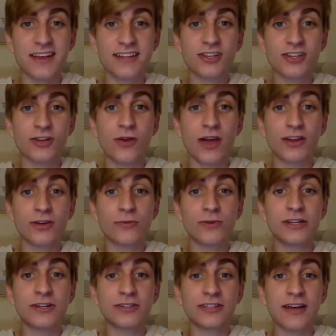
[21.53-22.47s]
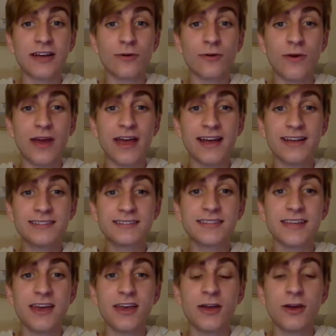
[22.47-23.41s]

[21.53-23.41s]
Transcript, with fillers: It's a graded reading level S,